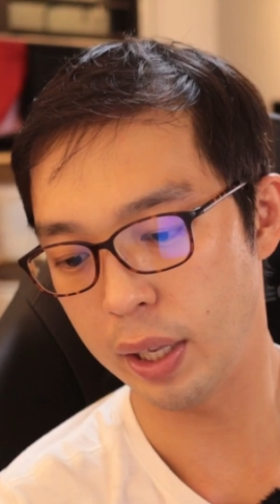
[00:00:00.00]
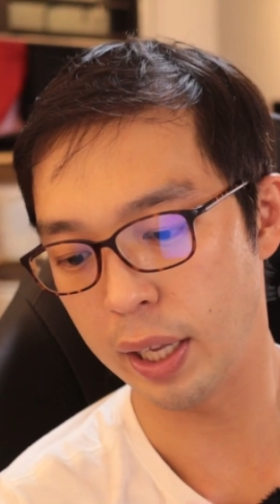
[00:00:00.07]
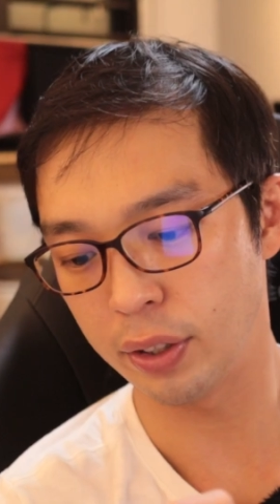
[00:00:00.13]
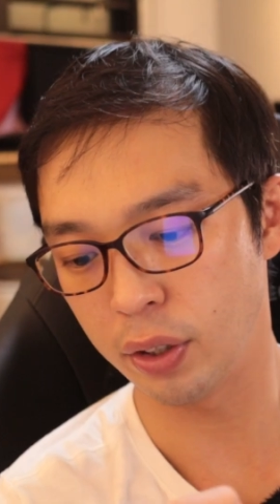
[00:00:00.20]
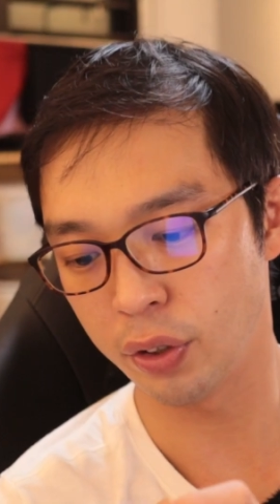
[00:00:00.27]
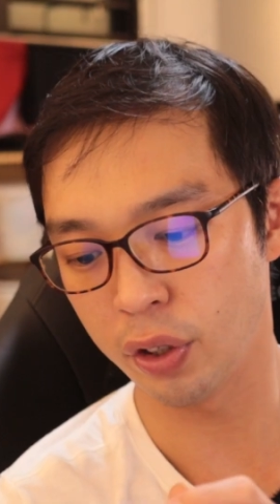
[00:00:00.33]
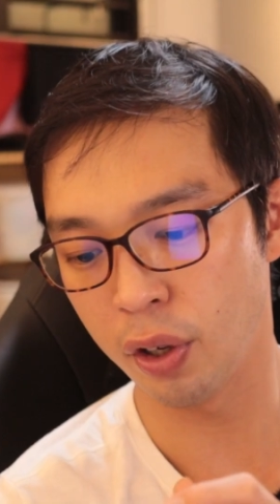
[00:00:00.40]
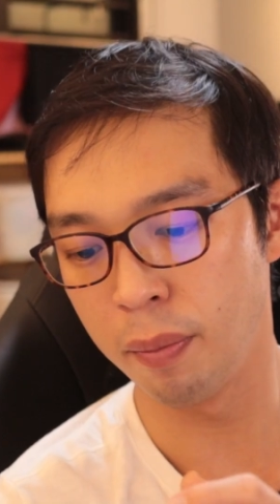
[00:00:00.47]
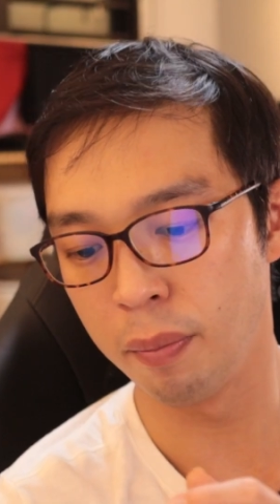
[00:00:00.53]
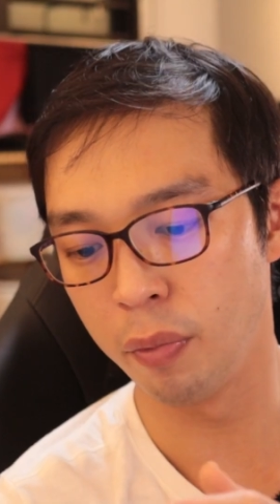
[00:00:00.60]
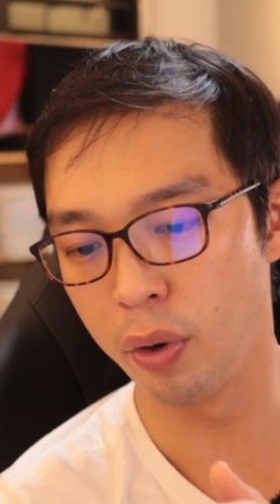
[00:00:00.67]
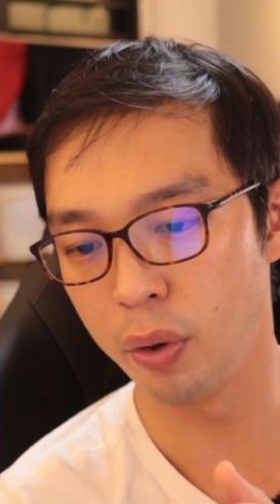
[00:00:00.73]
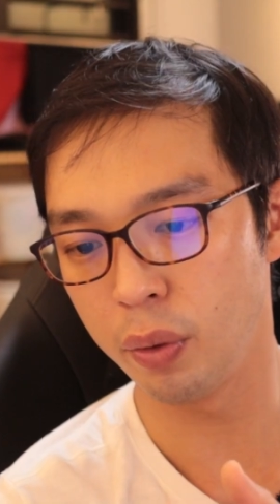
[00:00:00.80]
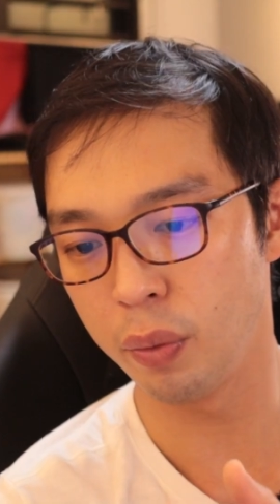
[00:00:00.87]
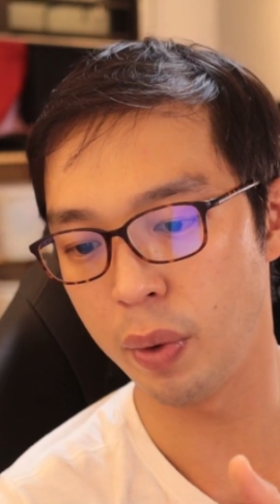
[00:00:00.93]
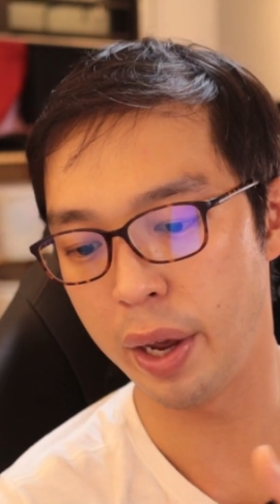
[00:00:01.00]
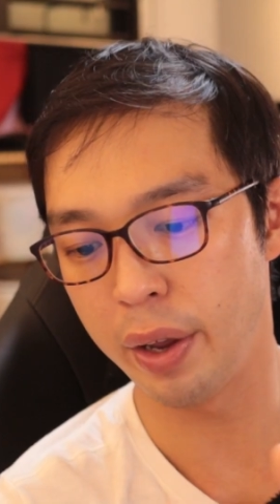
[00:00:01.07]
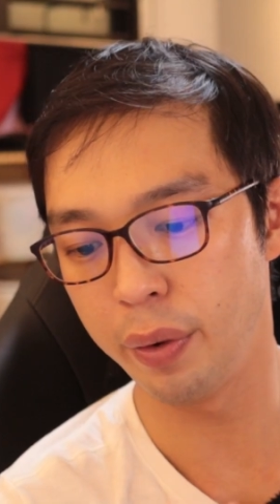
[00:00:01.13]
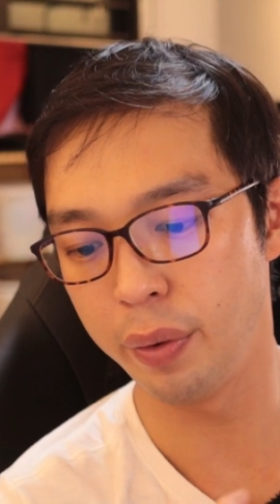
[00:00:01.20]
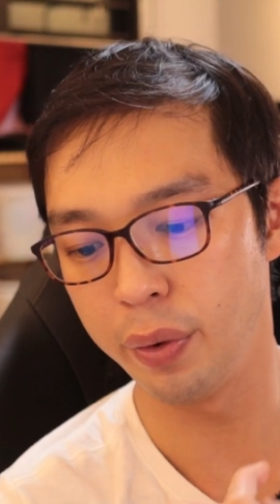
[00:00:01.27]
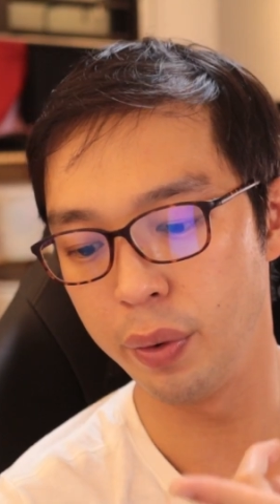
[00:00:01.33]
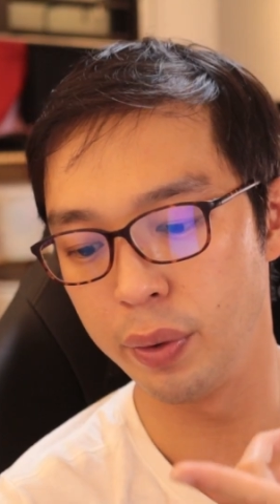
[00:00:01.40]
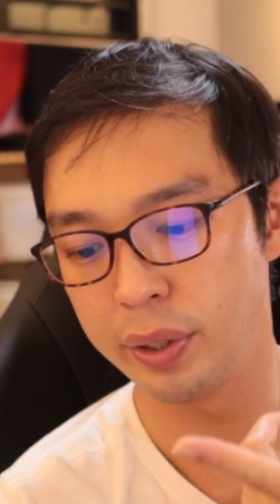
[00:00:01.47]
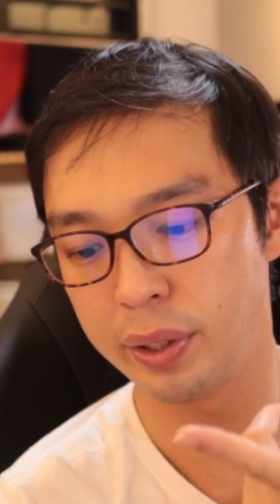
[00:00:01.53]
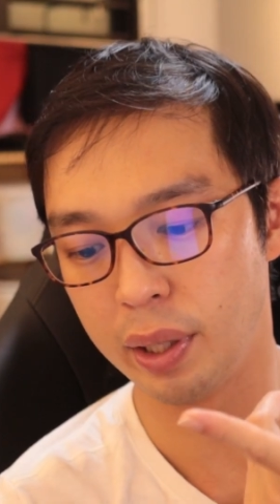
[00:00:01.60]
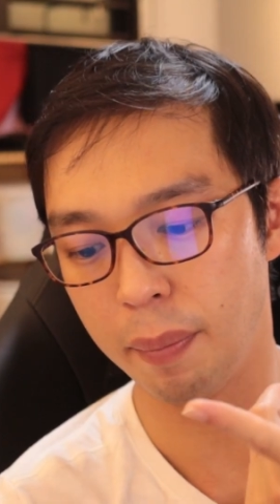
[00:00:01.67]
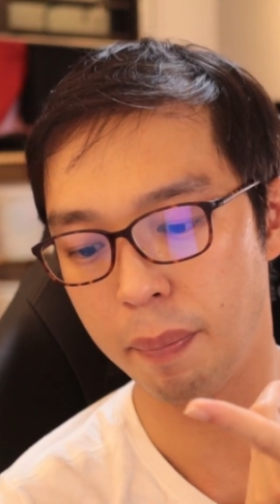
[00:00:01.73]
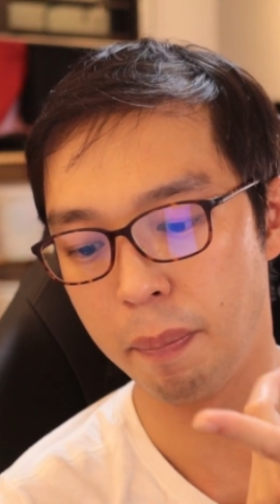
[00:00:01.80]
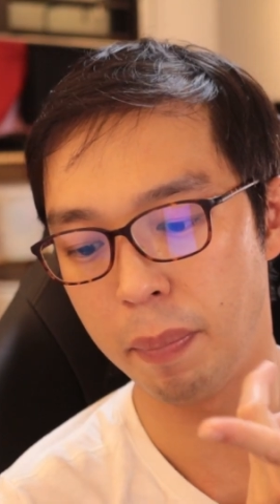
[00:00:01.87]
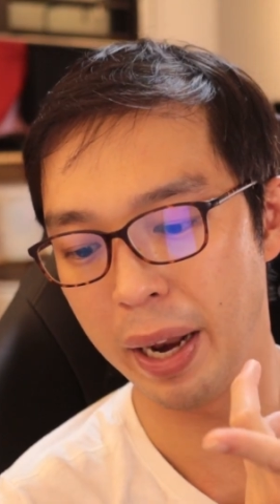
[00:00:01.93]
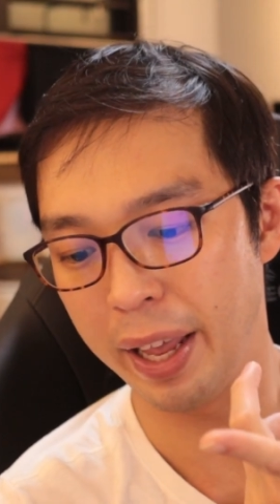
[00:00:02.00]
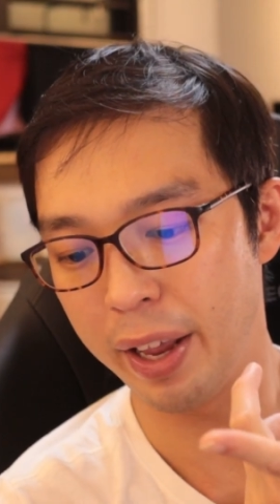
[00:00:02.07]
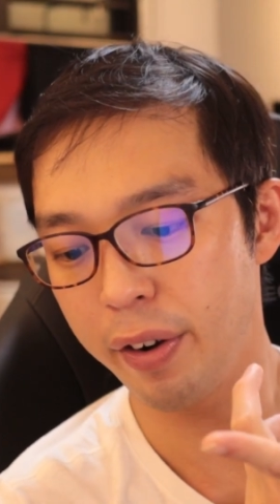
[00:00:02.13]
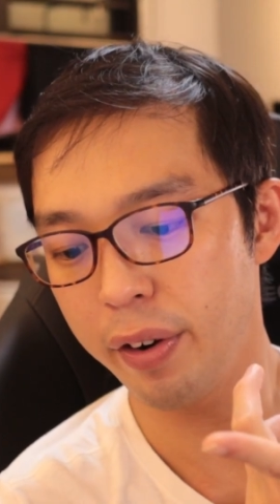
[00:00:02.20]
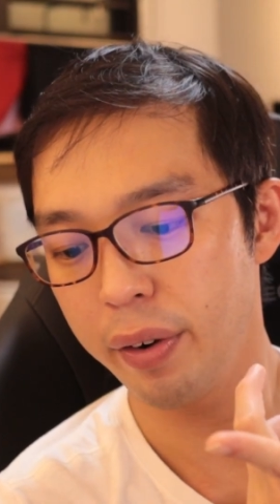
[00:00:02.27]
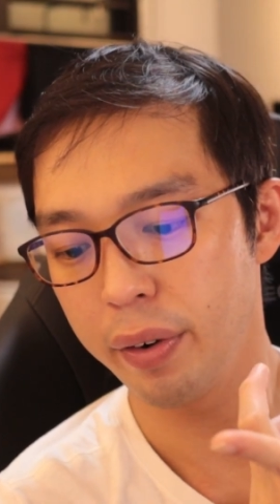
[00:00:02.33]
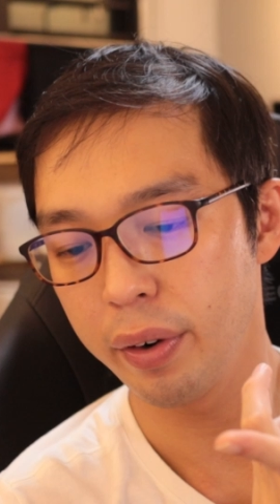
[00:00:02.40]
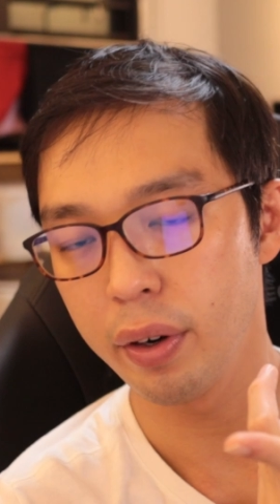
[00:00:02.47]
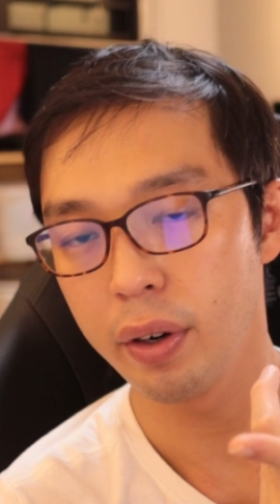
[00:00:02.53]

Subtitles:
There's also a mode where you use the player.